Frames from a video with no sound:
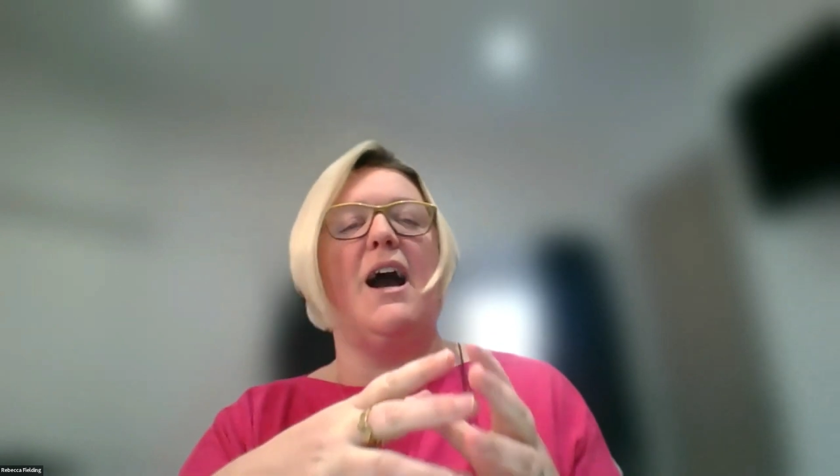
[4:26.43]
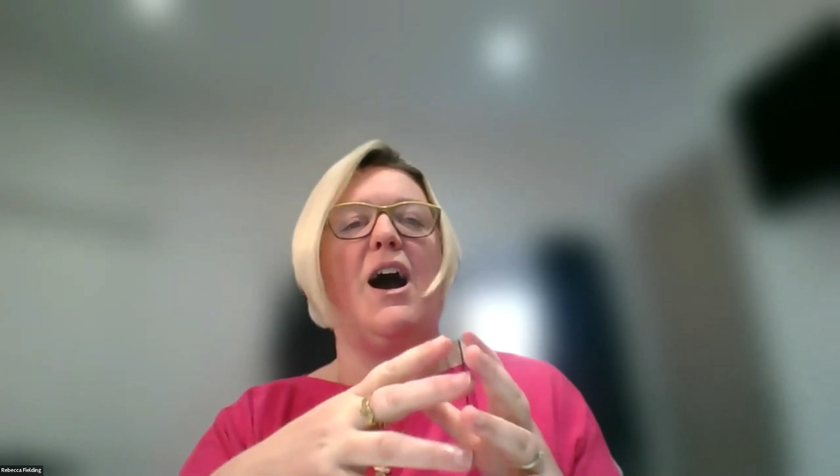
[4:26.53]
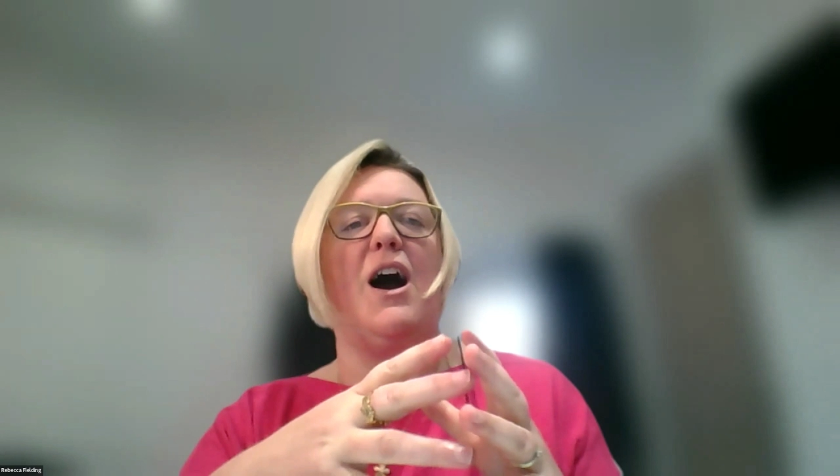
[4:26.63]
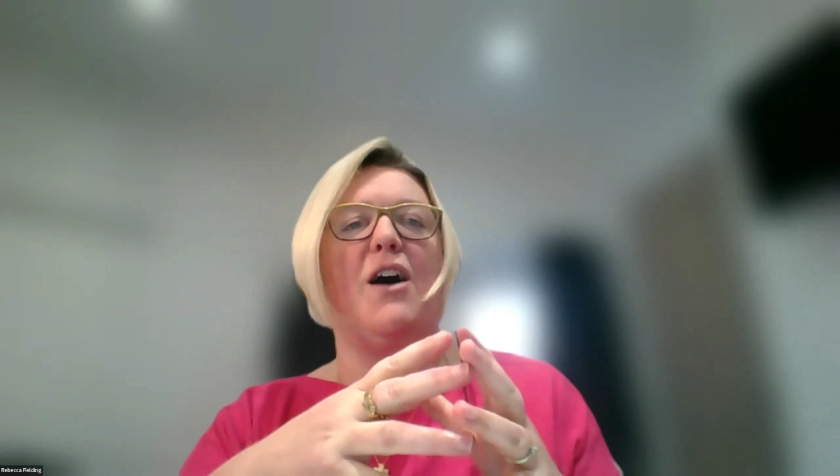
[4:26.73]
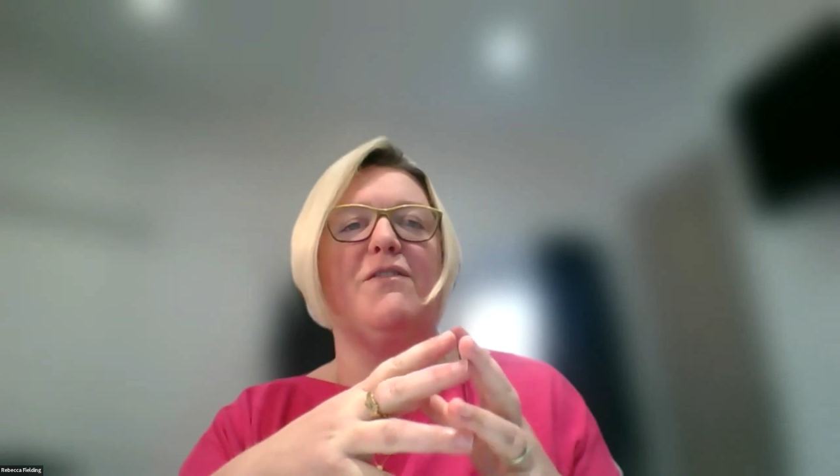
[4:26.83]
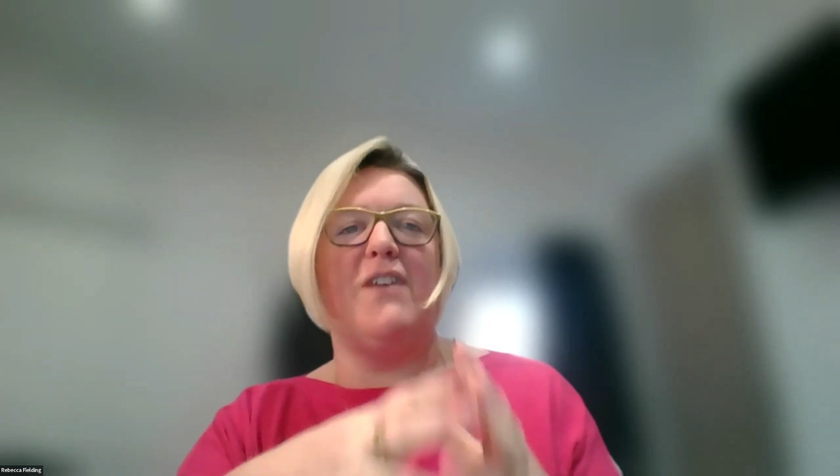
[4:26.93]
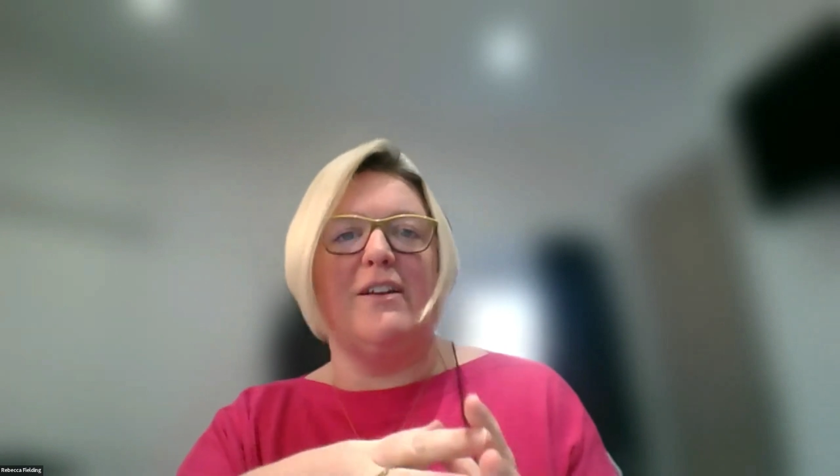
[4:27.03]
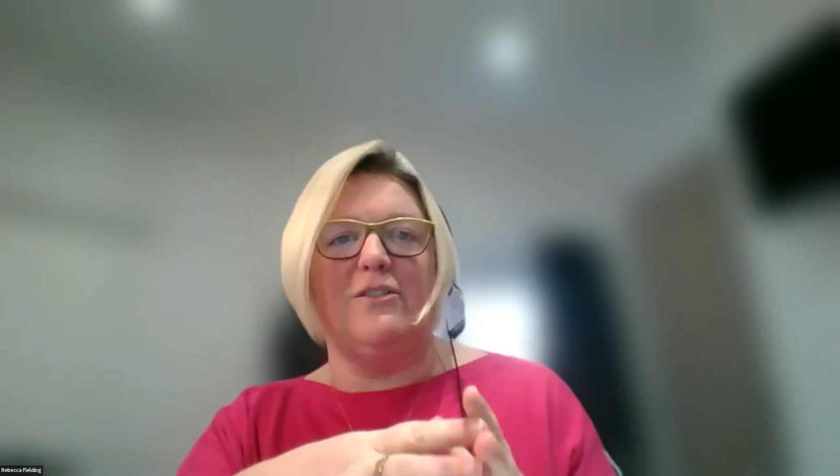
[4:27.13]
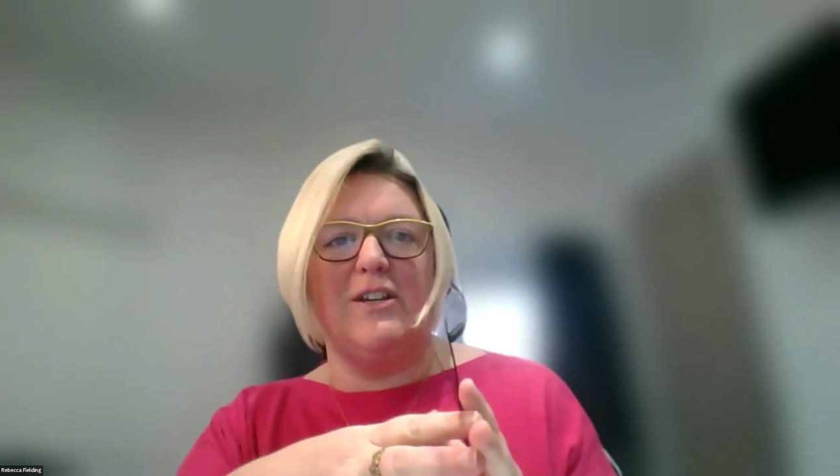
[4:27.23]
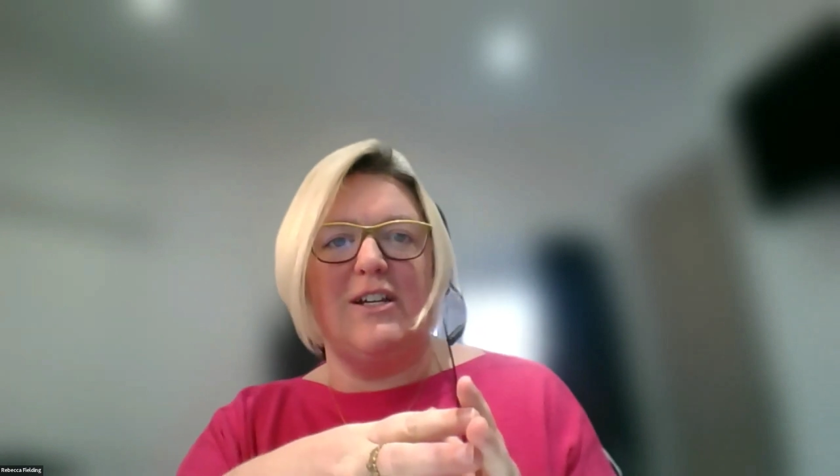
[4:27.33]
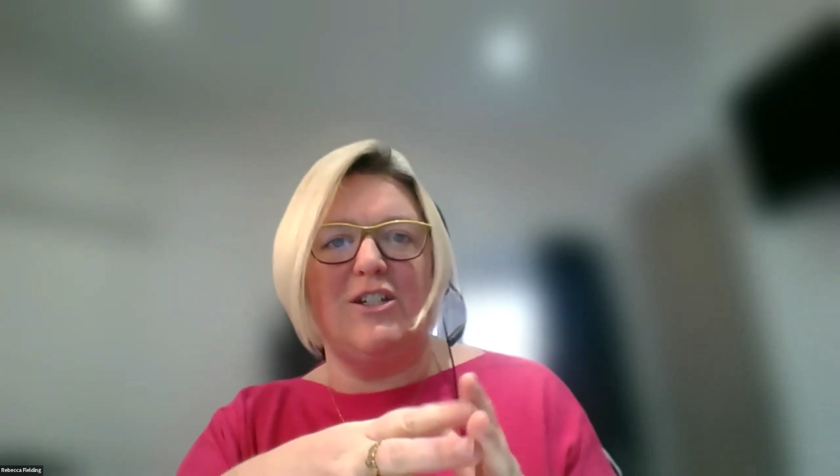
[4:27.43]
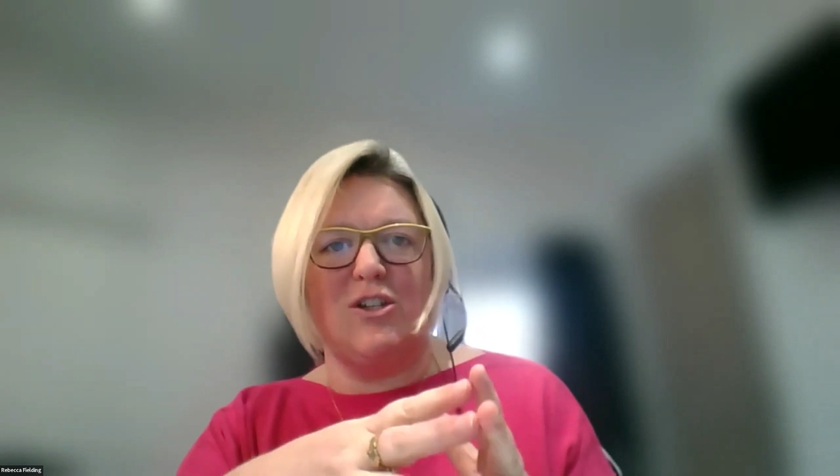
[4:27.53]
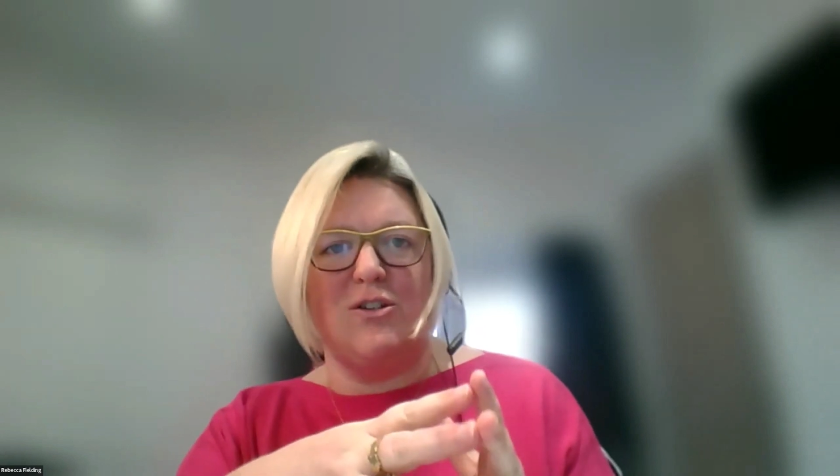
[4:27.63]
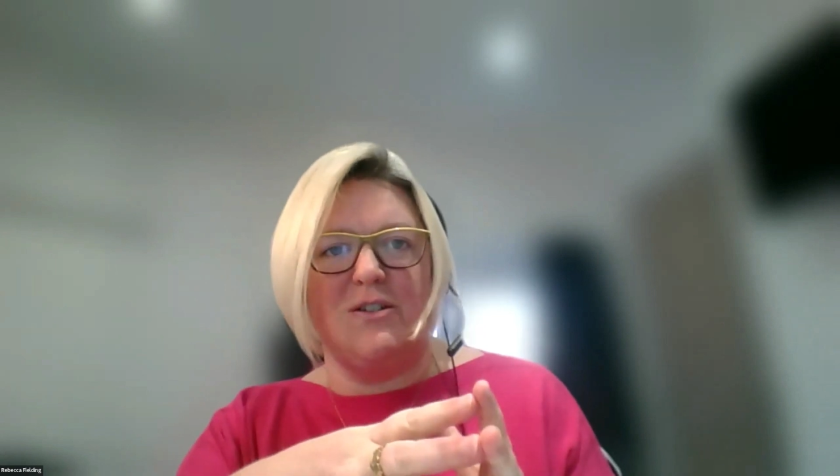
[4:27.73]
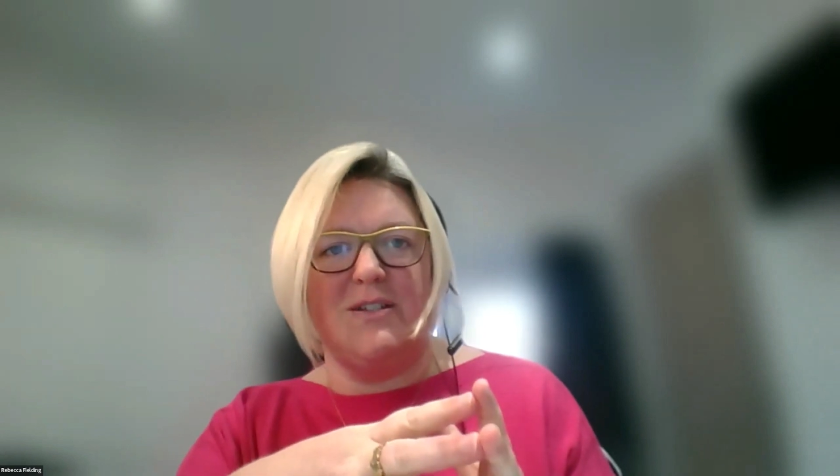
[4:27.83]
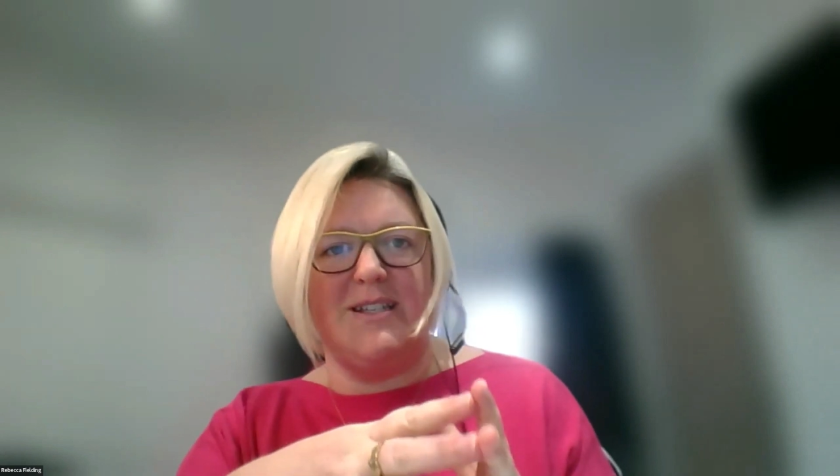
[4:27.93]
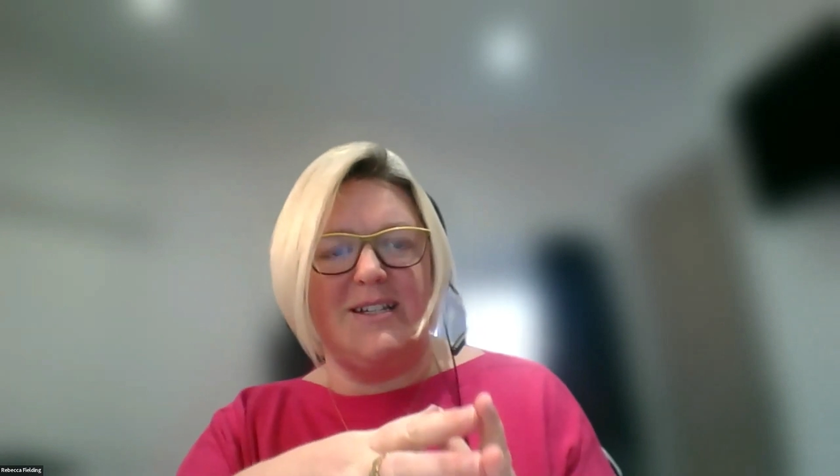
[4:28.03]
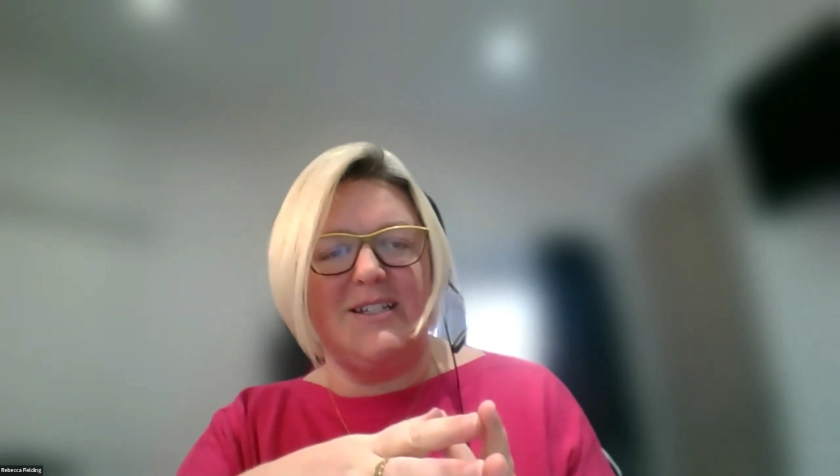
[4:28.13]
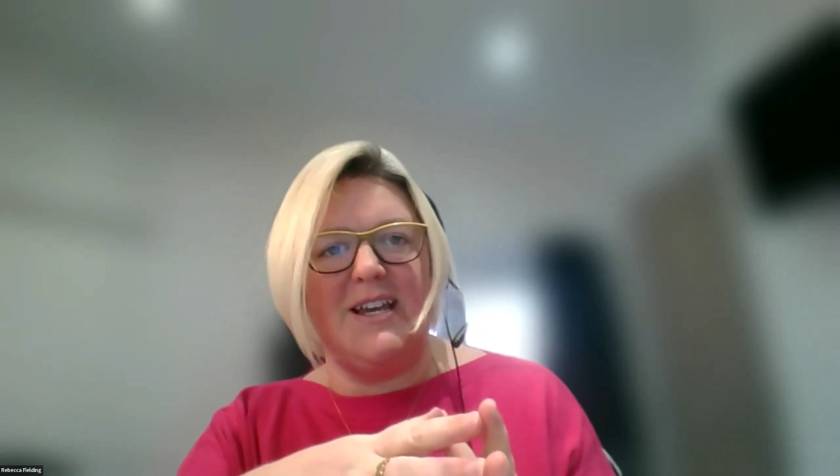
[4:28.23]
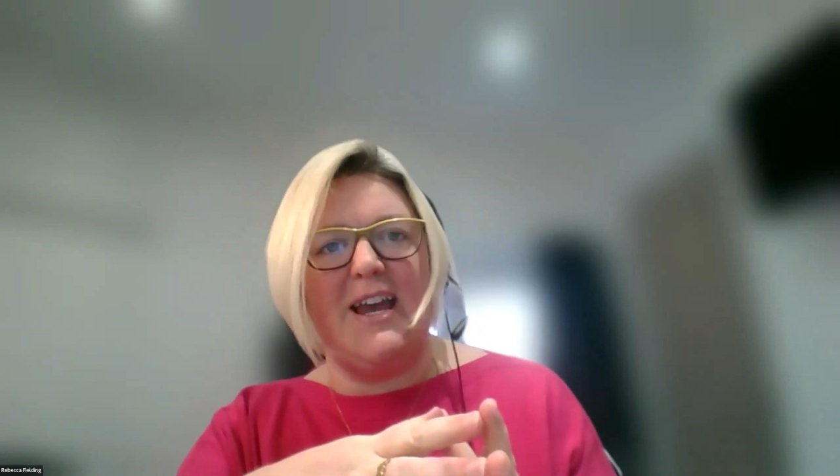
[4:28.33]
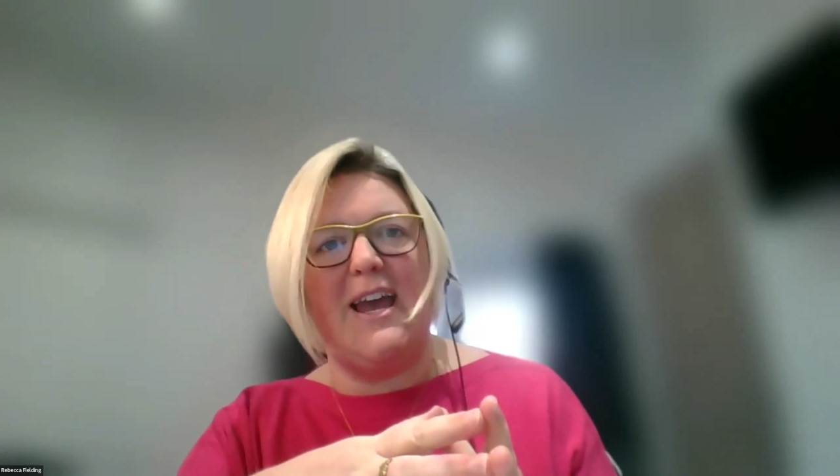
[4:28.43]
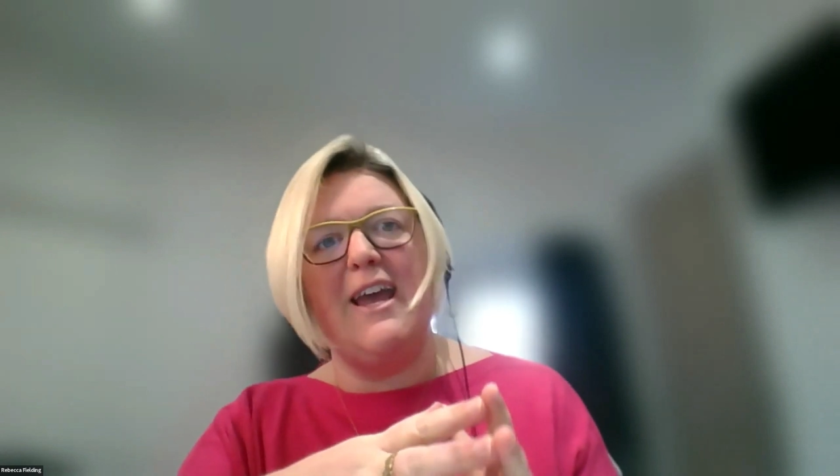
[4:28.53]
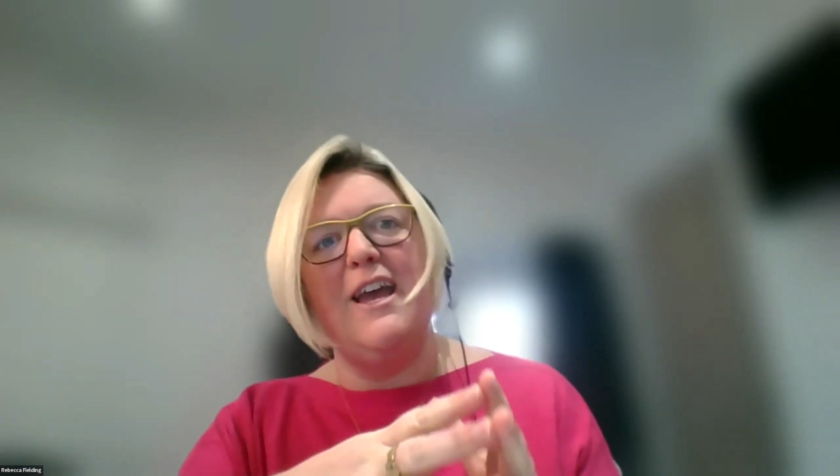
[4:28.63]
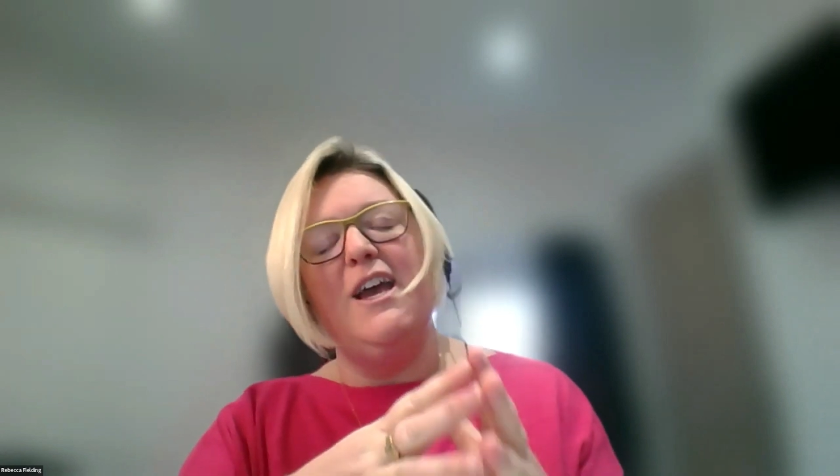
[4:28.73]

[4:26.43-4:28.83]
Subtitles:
our final year students this year